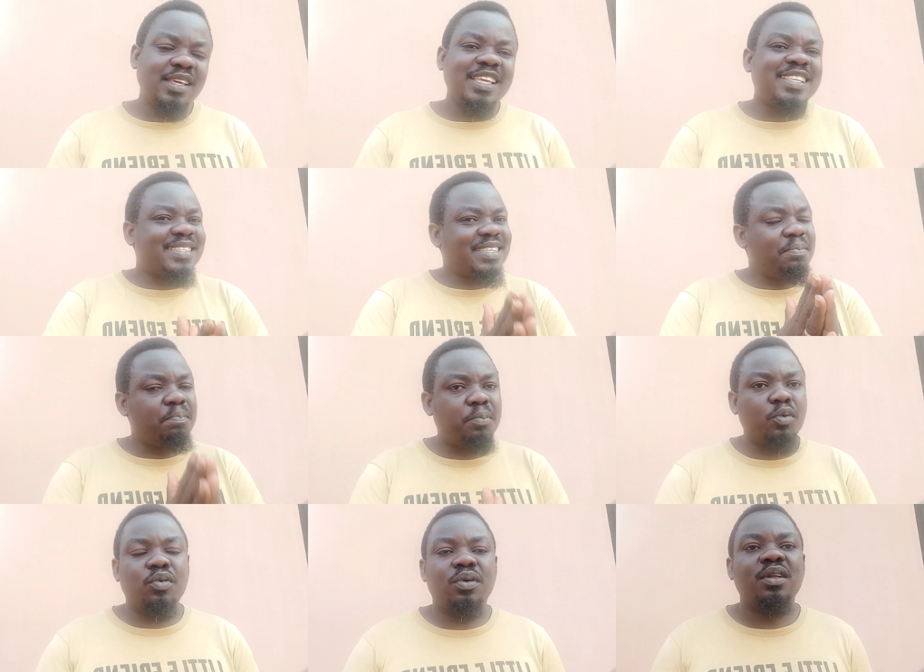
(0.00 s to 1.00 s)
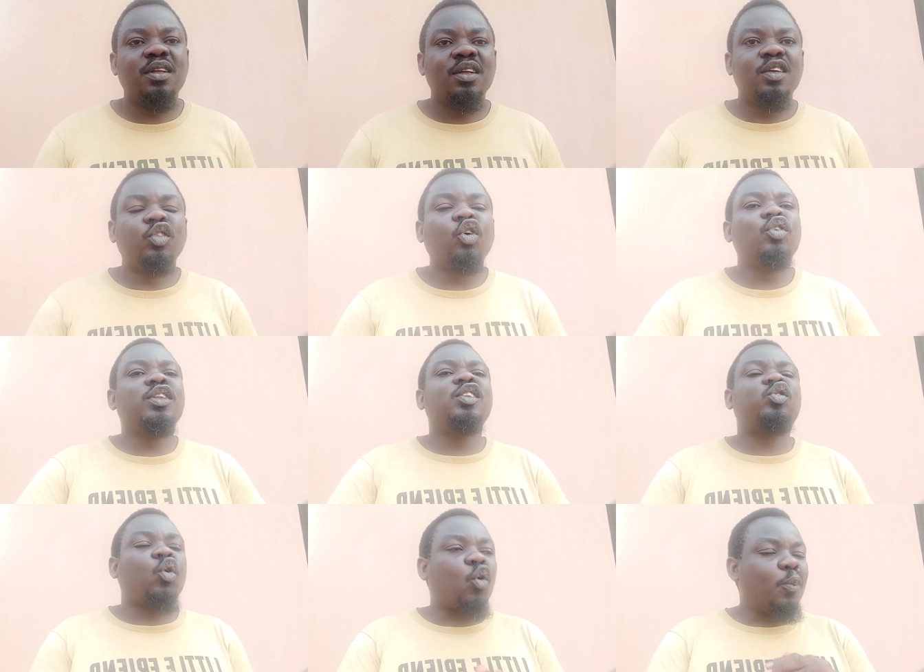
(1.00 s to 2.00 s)
It's simple. No
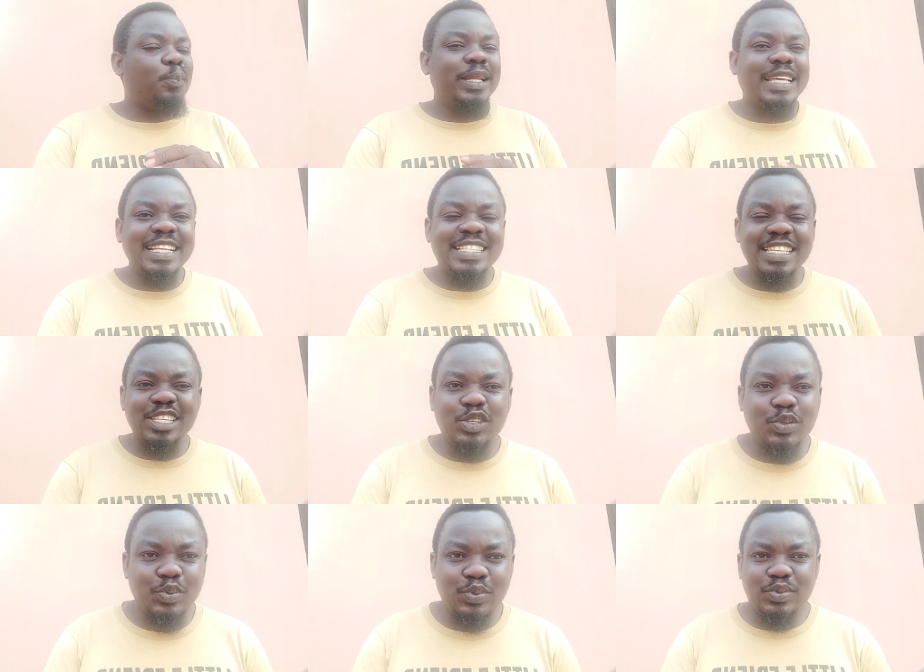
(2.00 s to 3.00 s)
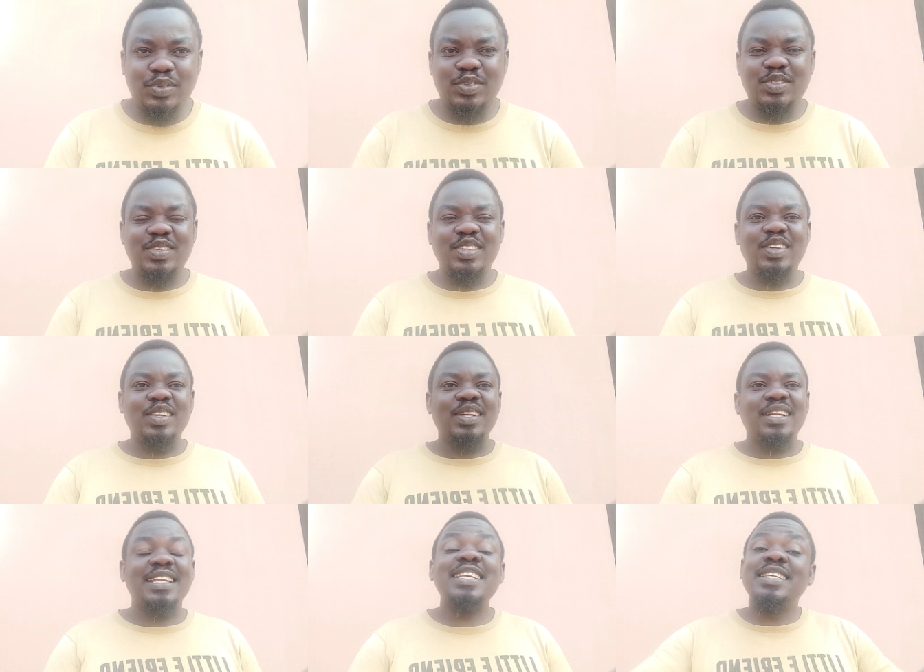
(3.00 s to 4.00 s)
need to complicate issues.
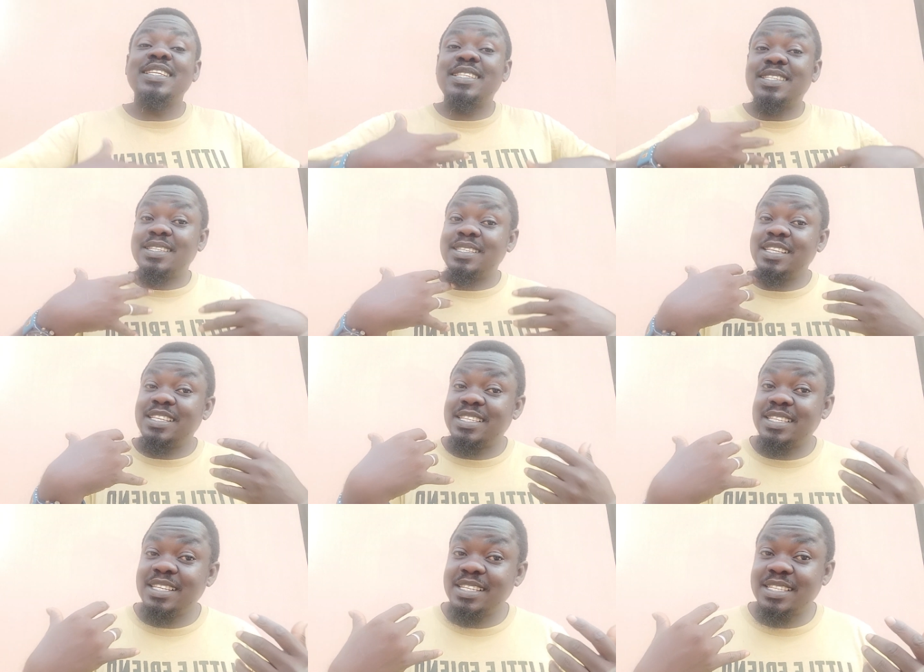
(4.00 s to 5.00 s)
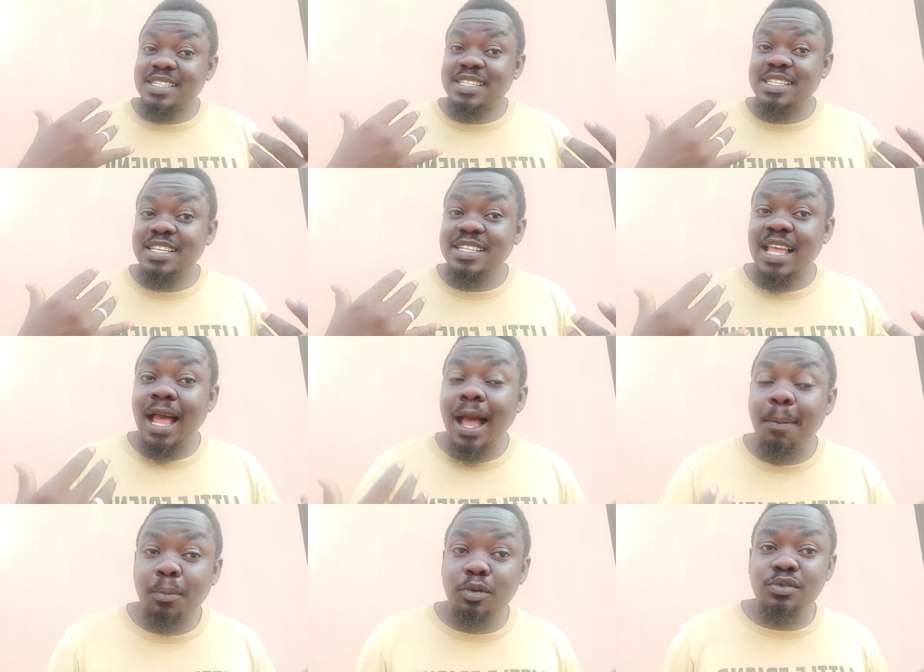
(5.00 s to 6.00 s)
This
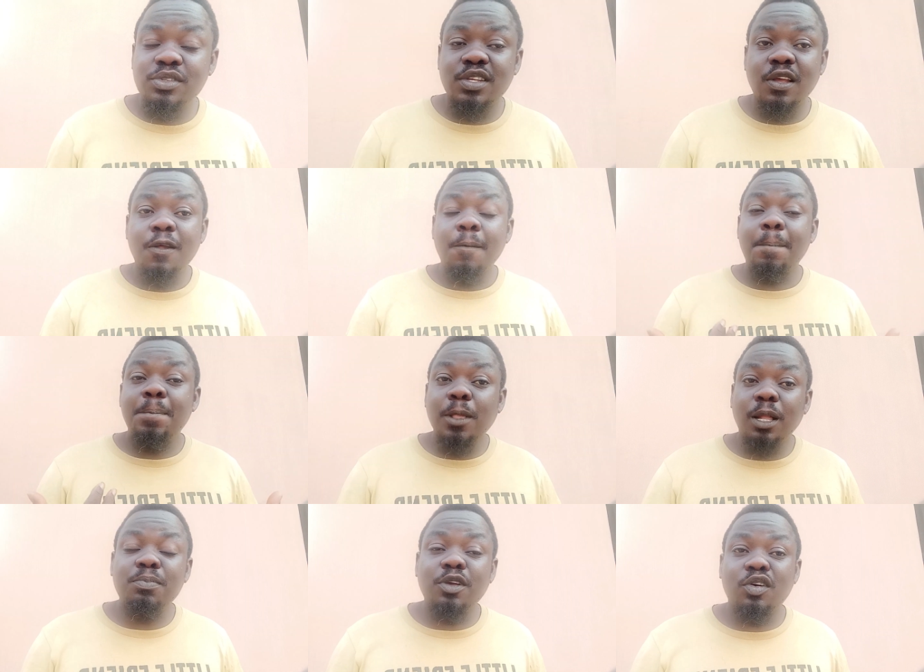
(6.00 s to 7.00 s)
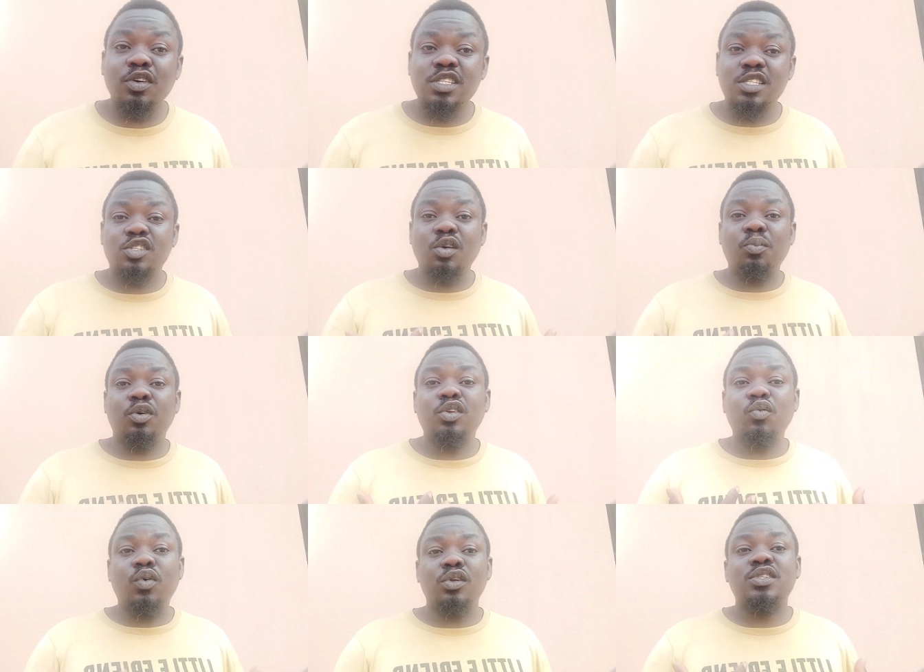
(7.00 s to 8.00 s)
happens not because
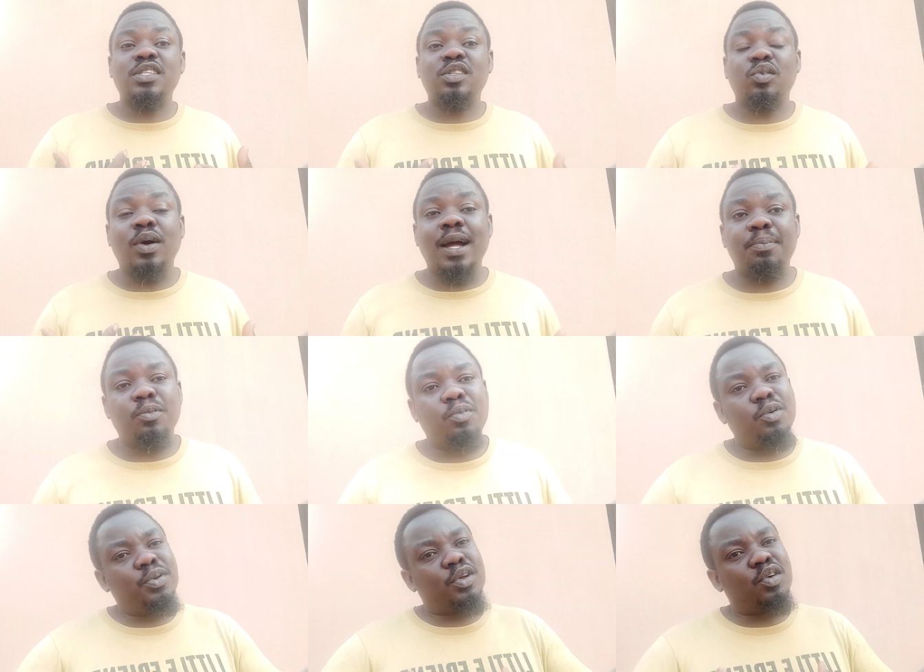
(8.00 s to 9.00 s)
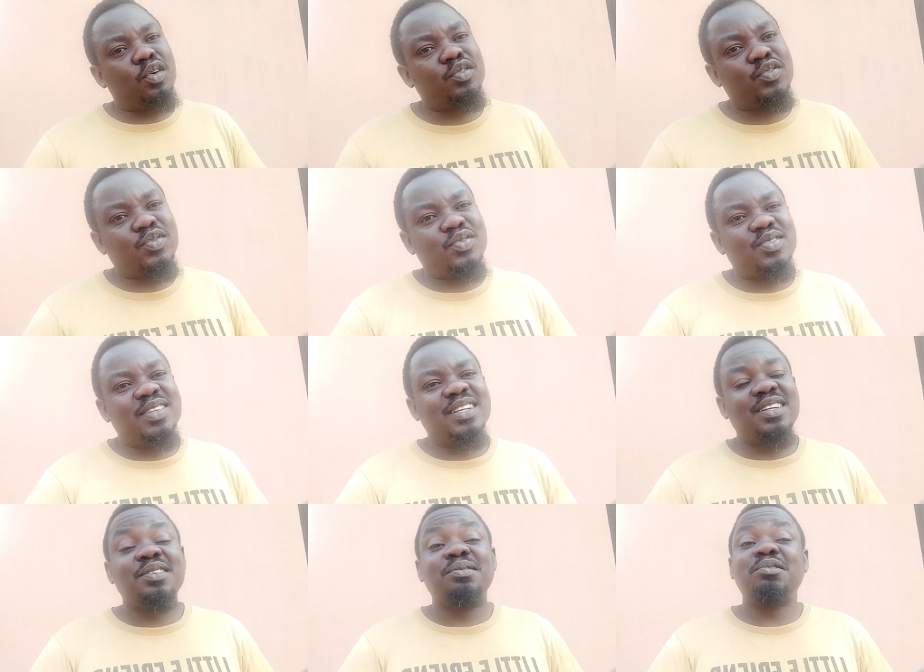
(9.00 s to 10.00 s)
somebody wants it to happen, but because,
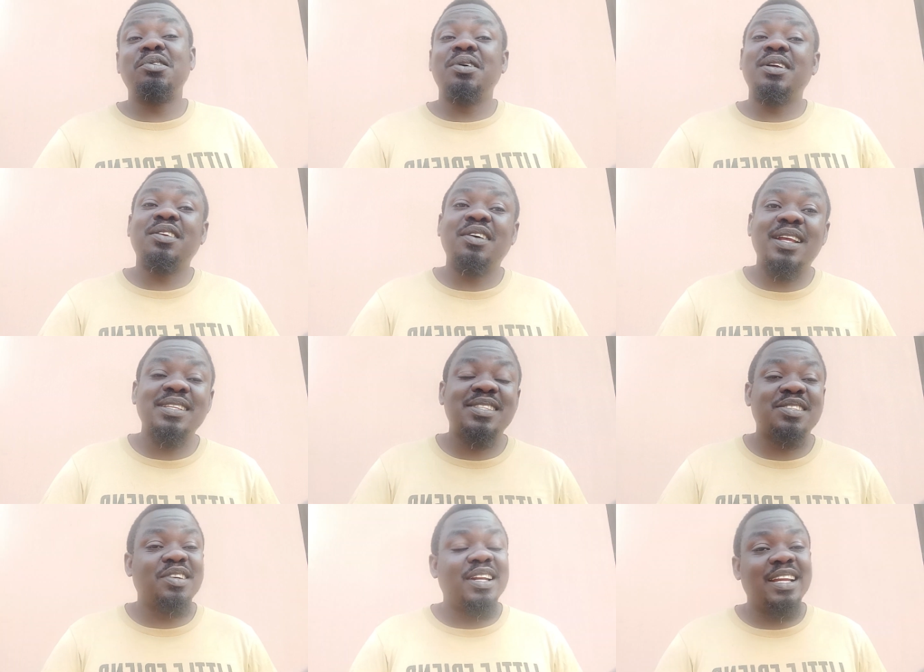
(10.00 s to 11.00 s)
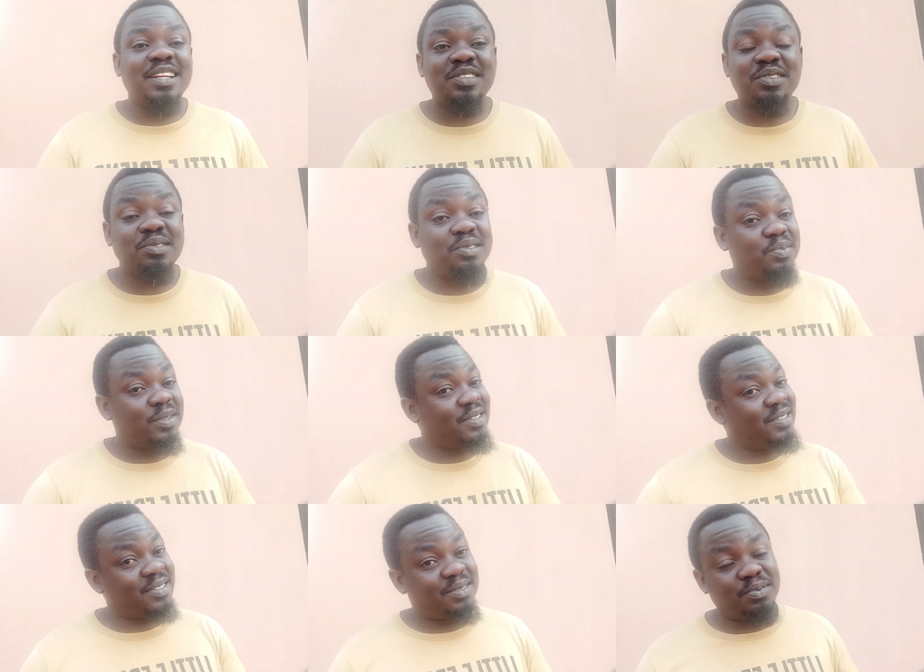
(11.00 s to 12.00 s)
though ignorance is not an excuse, but it's